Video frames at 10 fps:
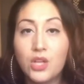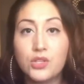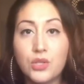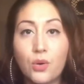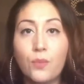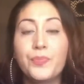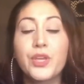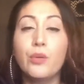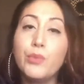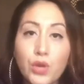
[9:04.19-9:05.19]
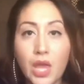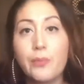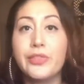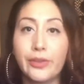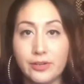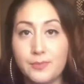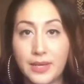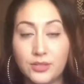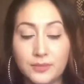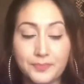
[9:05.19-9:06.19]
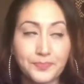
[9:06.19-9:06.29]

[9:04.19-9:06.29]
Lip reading: So communicate with your spouse.